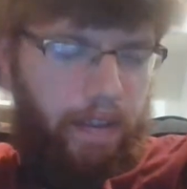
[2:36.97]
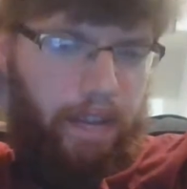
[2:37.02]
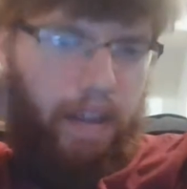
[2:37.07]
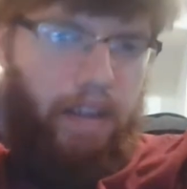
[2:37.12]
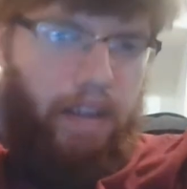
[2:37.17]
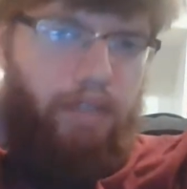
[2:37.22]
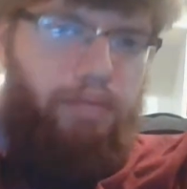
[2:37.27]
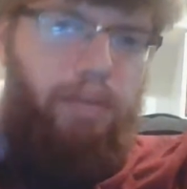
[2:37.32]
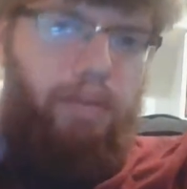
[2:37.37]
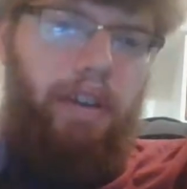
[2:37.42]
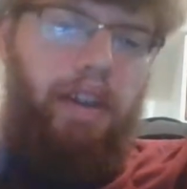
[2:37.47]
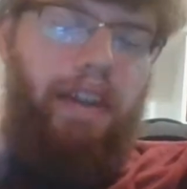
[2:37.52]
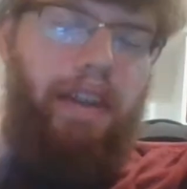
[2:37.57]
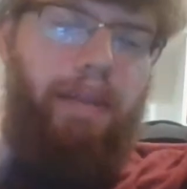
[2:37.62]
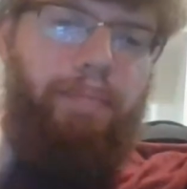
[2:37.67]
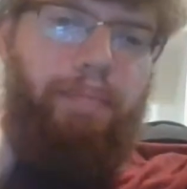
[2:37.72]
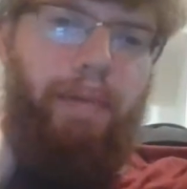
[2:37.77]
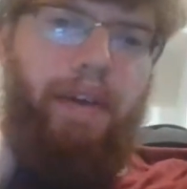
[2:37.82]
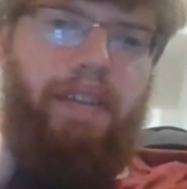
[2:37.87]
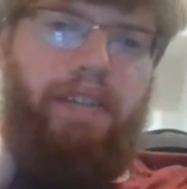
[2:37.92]
that's really
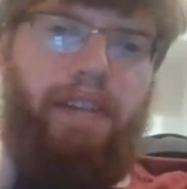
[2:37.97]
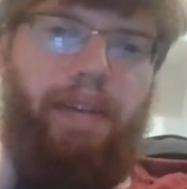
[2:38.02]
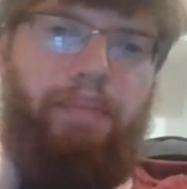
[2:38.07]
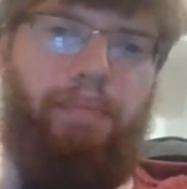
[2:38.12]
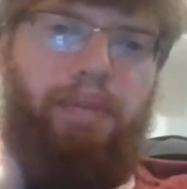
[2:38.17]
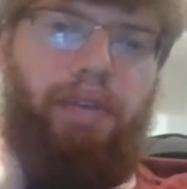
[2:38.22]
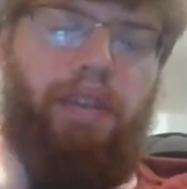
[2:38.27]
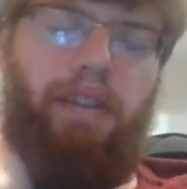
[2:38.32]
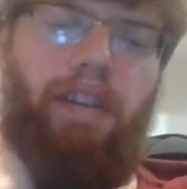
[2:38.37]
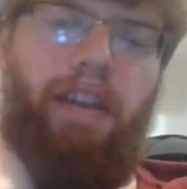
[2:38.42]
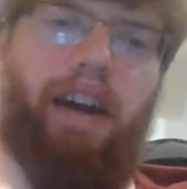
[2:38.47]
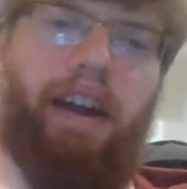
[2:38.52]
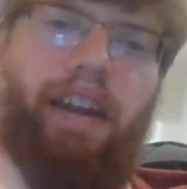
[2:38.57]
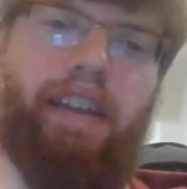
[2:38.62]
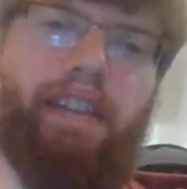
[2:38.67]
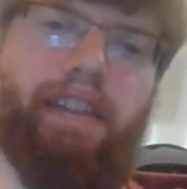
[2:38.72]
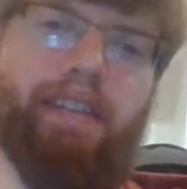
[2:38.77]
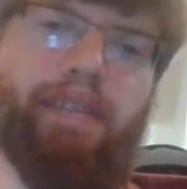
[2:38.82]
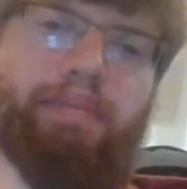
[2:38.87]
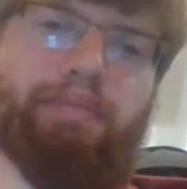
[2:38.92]
the basic
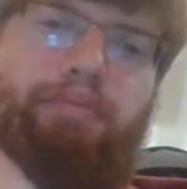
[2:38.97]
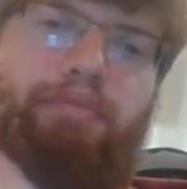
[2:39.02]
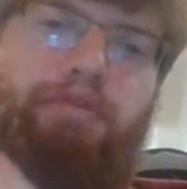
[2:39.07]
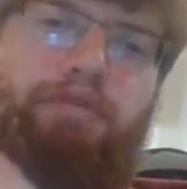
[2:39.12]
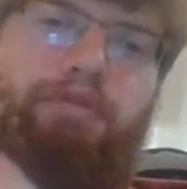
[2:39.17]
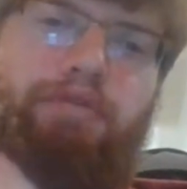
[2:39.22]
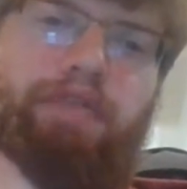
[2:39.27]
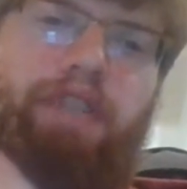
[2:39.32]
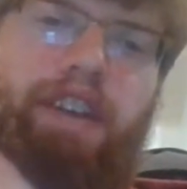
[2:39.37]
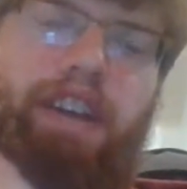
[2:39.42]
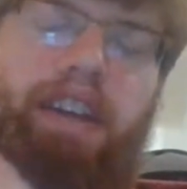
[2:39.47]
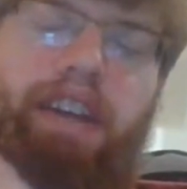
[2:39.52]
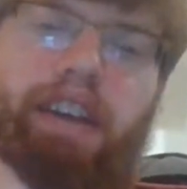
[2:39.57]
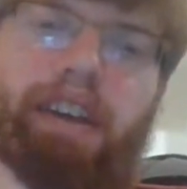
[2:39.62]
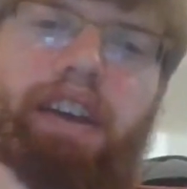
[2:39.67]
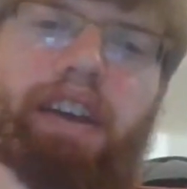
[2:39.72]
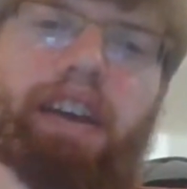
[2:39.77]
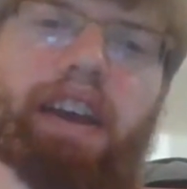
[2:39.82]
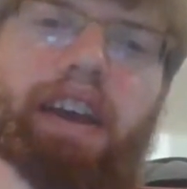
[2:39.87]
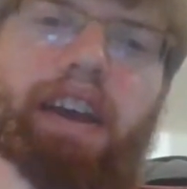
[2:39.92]
plot of this
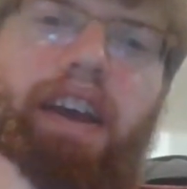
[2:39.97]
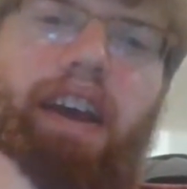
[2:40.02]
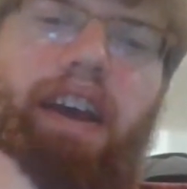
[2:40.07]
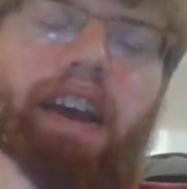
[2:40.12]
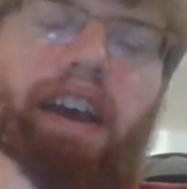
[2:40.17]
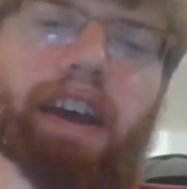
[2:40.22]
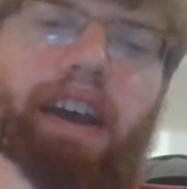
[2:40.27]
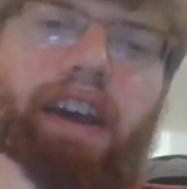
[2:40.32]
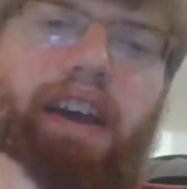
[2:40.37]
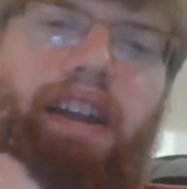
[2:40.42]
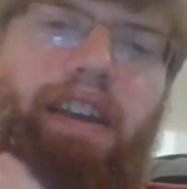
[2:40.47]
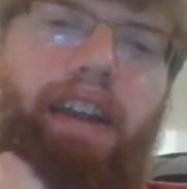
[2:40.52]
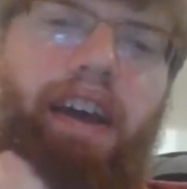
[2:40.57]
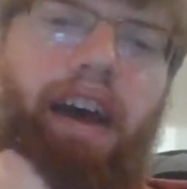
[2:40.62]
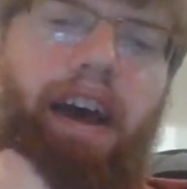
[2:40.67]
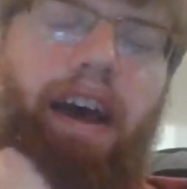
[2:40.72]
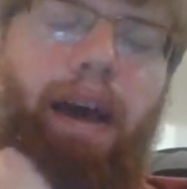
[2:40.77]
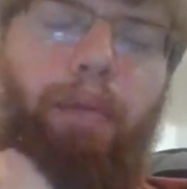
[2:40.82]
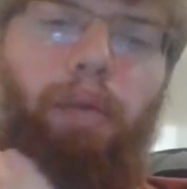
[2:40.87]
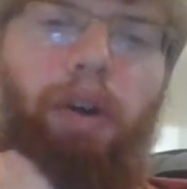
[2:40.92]
movie. And
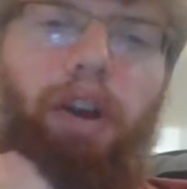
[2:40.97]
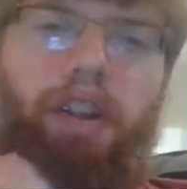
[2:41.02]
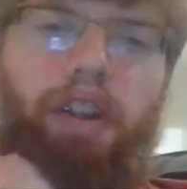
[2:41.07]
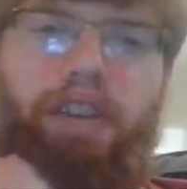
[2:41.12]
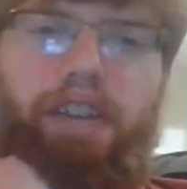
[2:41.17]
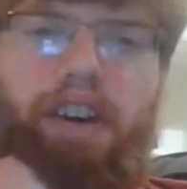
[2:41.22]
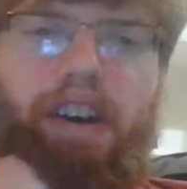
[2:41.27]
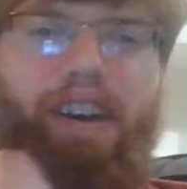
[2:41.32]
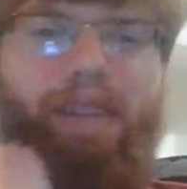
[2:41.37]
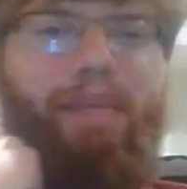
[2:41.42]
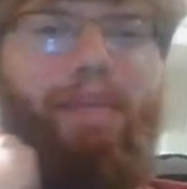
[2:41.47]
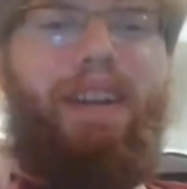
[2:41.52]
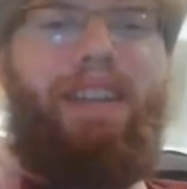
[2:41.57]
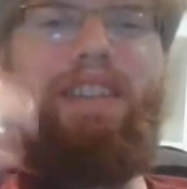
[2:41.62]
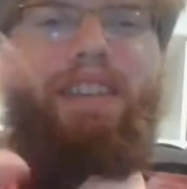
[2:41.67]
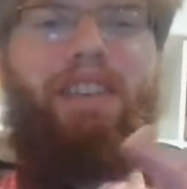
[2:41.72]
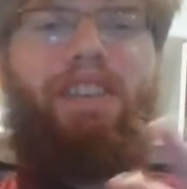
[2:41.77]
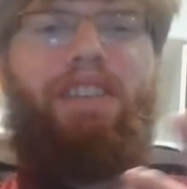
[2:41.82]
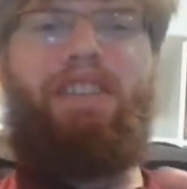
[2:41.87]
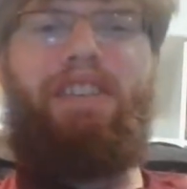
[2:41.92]
I want to talk
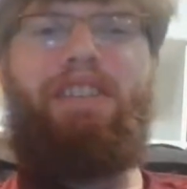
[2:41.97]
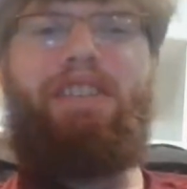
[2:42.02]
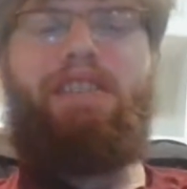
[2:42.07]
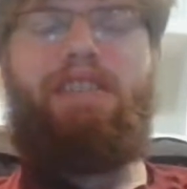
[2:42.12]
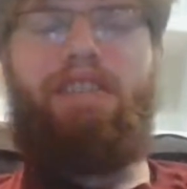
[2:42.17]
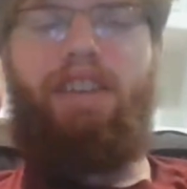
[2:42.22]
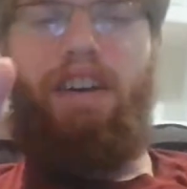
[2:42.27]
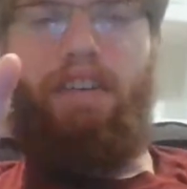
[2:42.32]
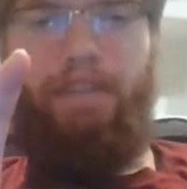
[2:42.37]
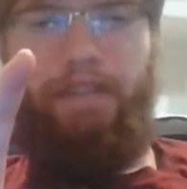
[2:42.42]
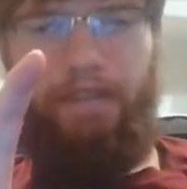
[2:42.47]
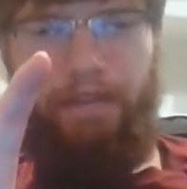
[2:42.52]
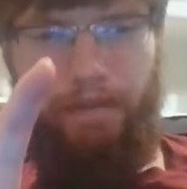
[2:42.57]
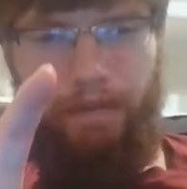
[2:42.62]
about the good stuff